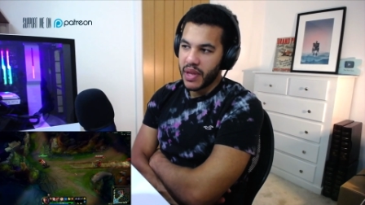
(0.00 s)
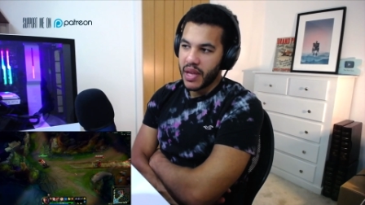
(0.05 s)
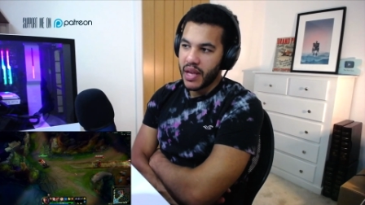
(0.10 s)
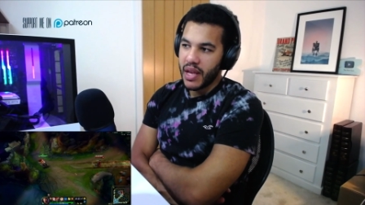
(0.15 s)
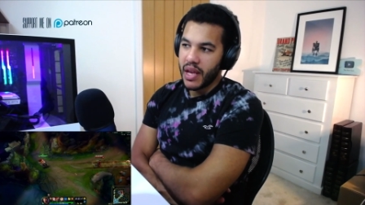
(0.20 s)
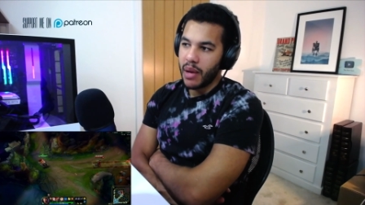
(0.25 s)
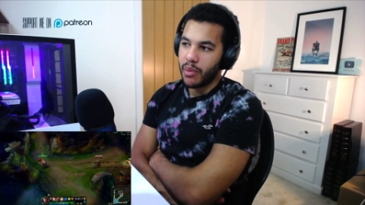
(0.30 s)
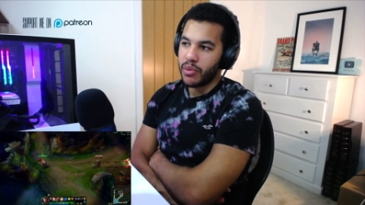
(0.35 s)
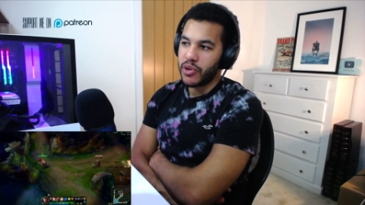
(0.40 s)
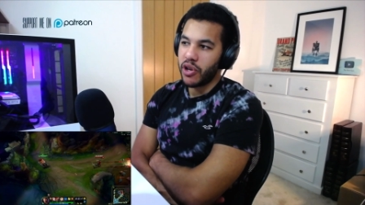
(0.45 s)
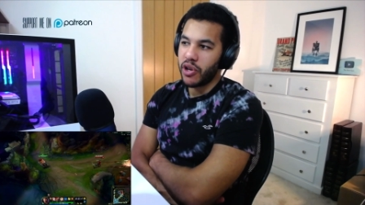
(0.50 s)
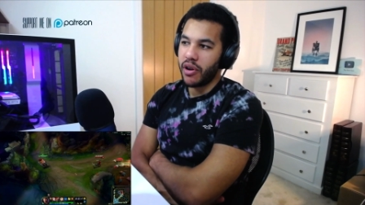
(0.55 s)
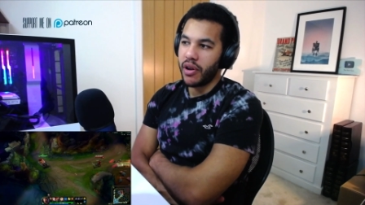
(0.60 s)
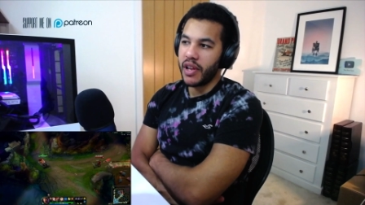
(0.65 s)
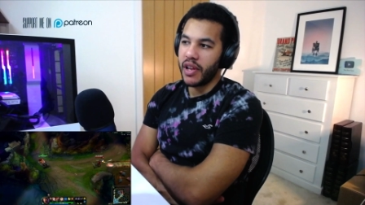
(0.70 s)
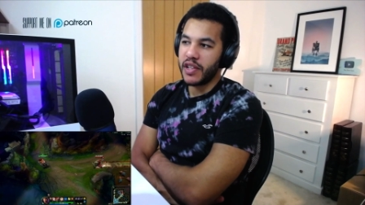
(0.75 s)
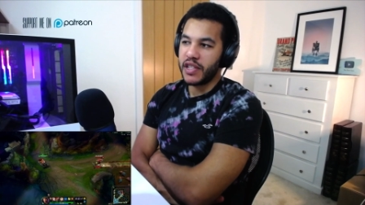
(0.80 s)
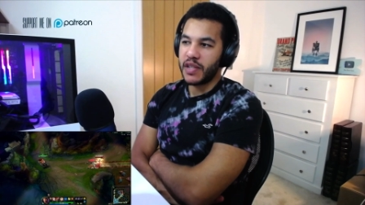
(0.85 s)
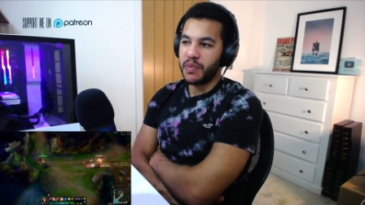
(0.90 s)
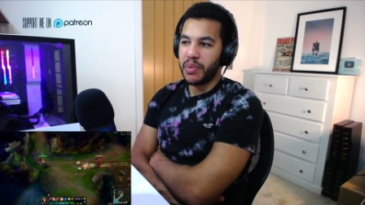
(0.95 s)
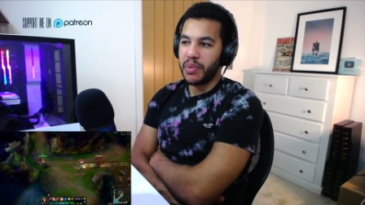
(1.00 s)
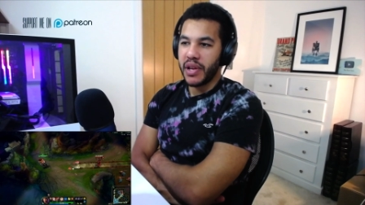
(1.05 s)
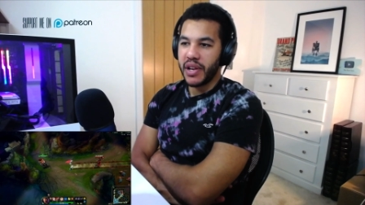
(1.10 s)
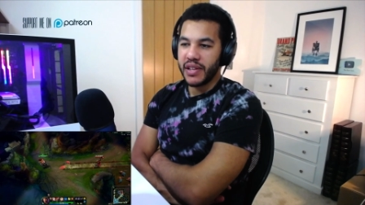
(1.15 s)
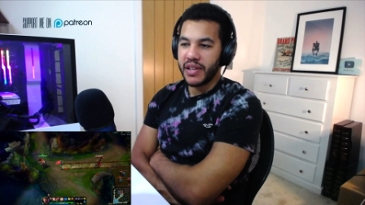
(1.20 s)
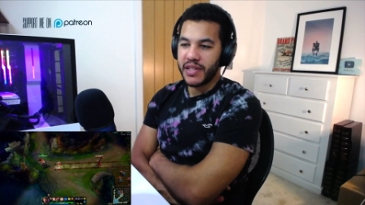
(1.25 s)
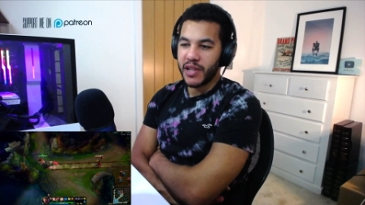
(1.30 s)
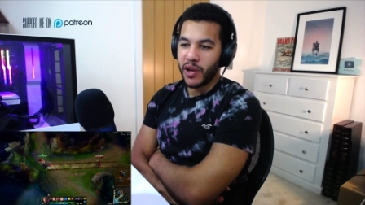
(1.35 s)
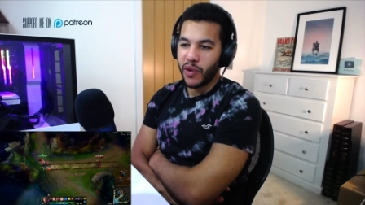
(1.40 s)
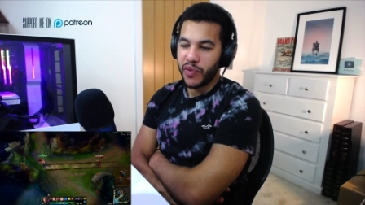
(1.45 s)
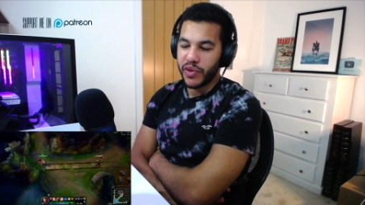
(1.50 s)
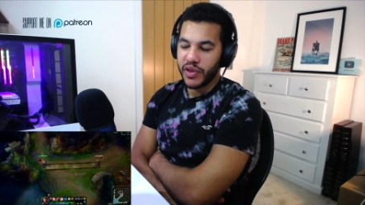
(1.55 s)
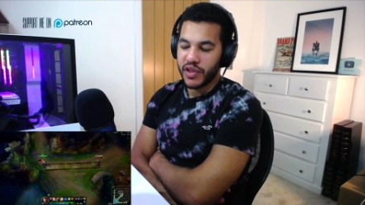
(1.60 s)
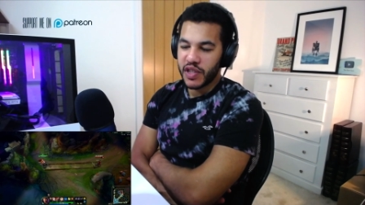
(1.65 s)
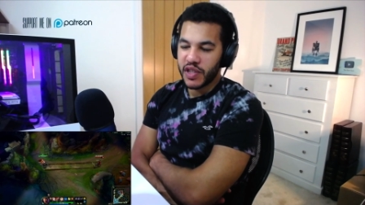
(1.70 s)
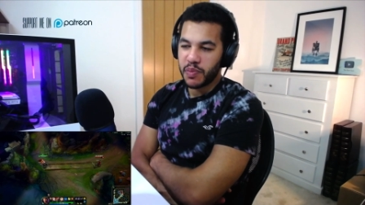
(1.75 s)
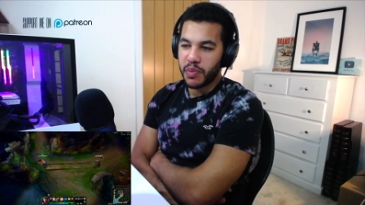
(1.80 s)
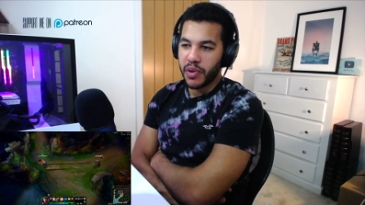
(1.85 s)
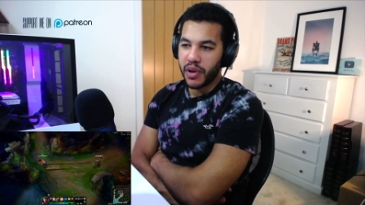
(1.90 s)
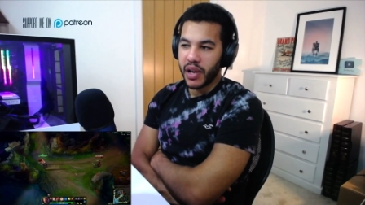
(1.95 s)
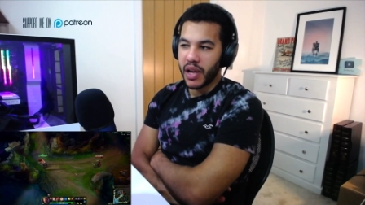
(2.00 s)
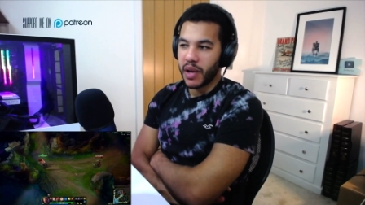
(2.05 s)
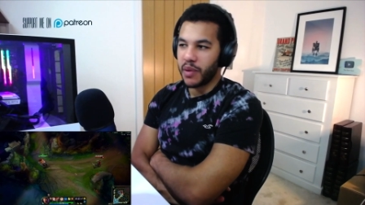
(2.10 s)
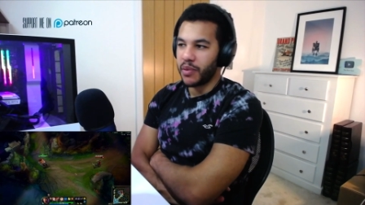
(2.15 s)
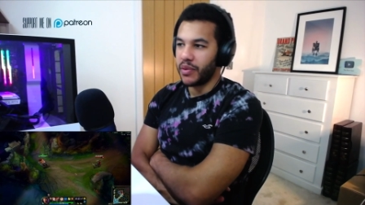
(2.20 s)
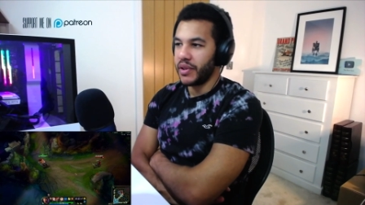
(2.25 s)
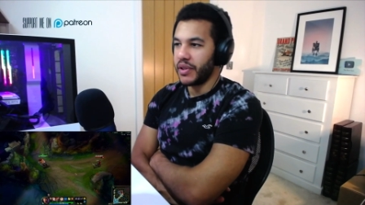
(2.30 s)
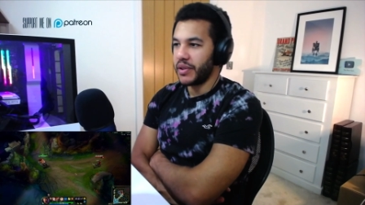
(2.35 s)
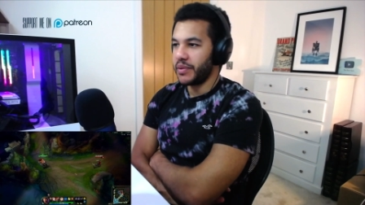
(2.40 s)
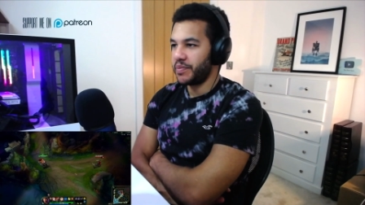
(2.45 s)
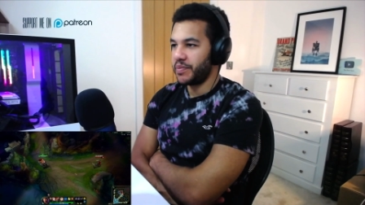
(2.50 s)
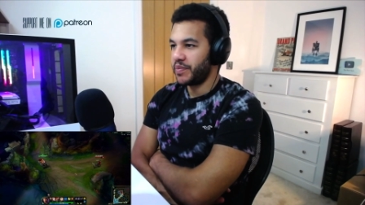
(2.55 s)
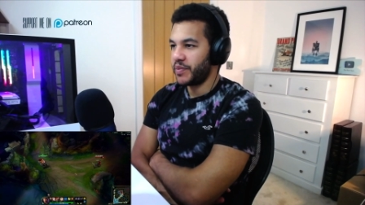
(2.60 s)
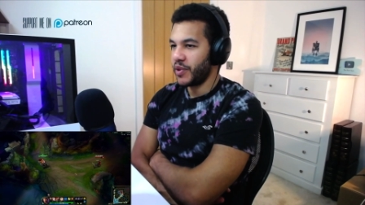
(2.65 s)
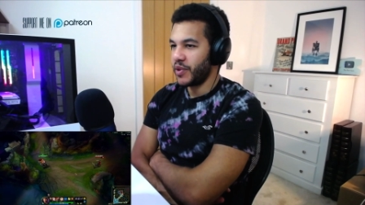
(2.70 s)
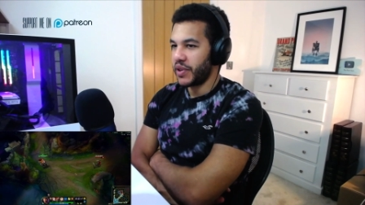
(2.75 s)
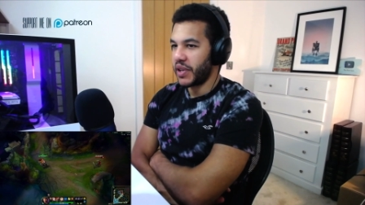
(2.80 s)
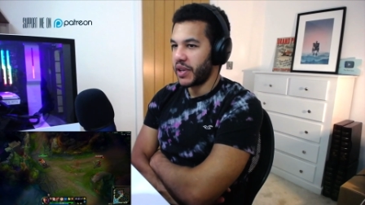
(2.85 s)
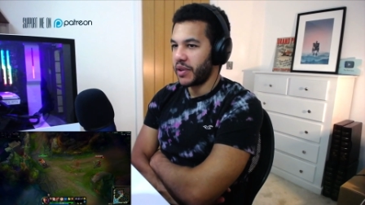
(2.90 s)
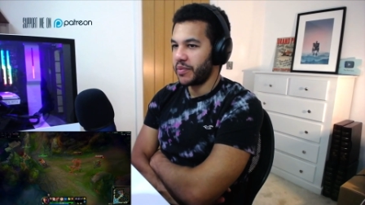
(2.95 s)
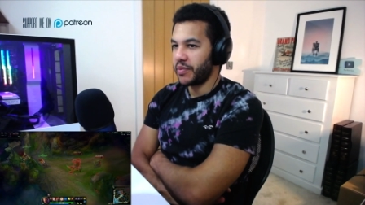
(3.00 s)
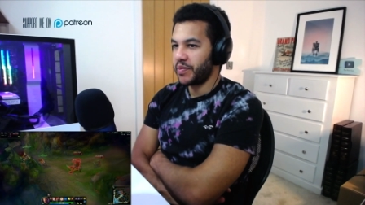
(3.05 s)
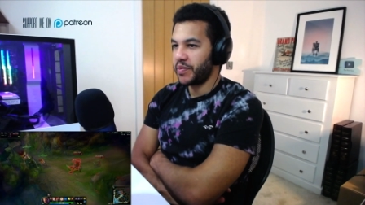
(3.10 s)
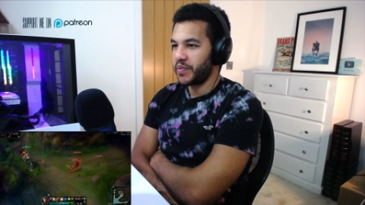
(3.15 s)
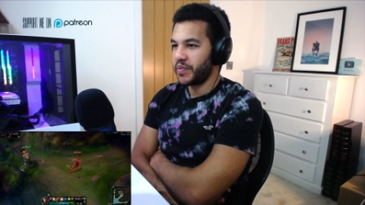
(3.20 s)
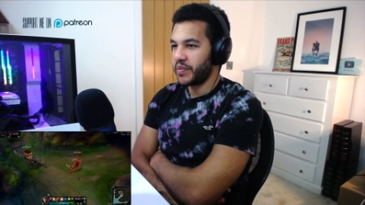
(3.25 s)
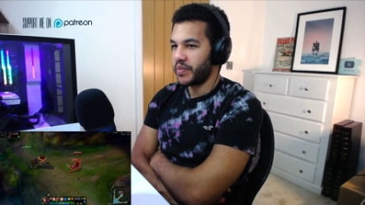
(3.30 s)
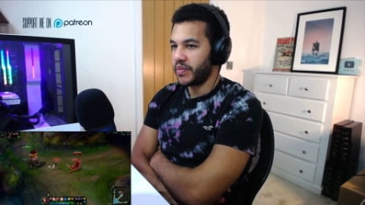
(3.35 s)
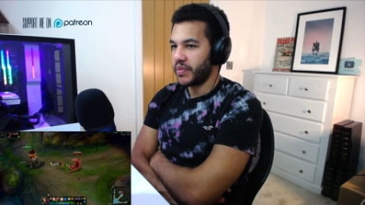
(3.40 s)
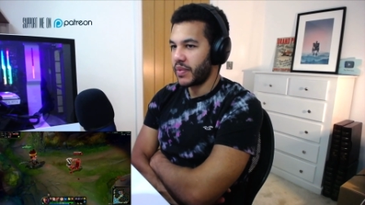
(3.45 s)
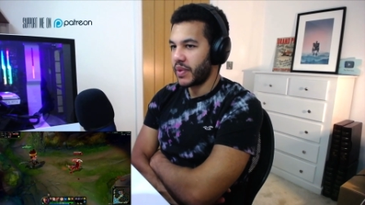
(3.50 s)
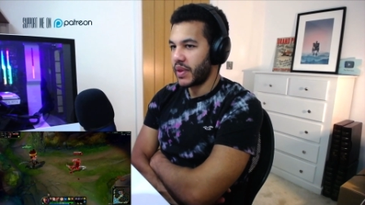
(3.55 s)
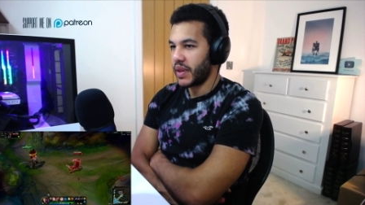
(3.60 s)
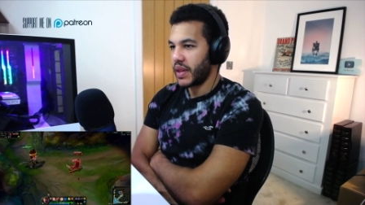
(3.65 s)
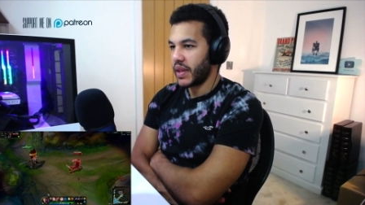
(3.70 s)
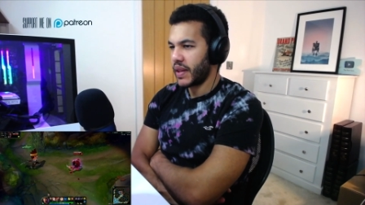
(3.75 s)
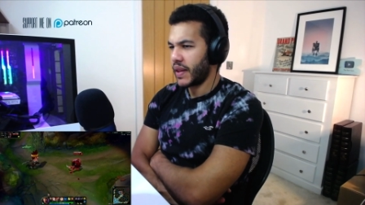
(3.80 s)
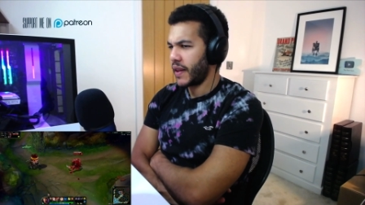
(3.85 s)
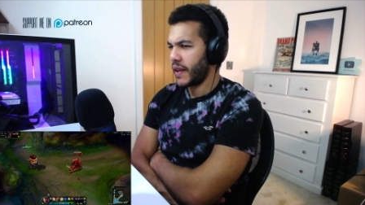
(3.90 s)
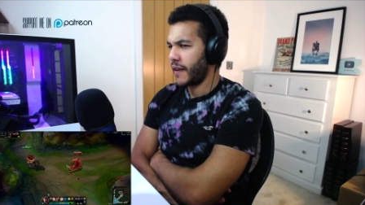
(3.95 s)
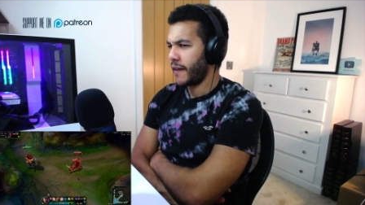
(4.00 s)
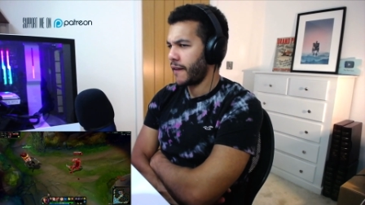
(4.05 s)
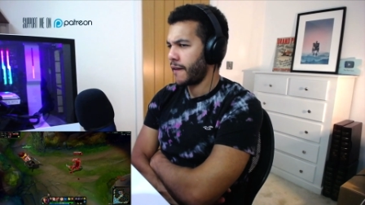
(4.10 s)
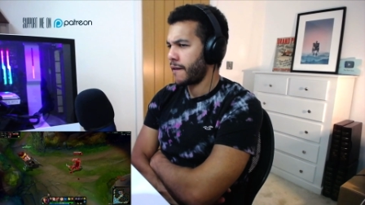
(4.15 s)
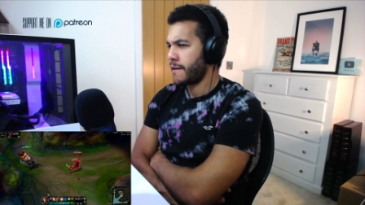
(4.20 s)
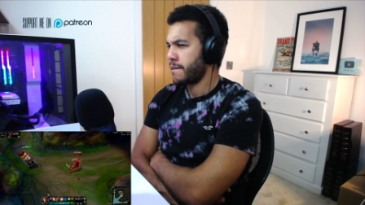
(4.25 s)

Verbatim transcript: I'm sure it'll explain itself in the spotlight, will um, no doubt. Watch and learn.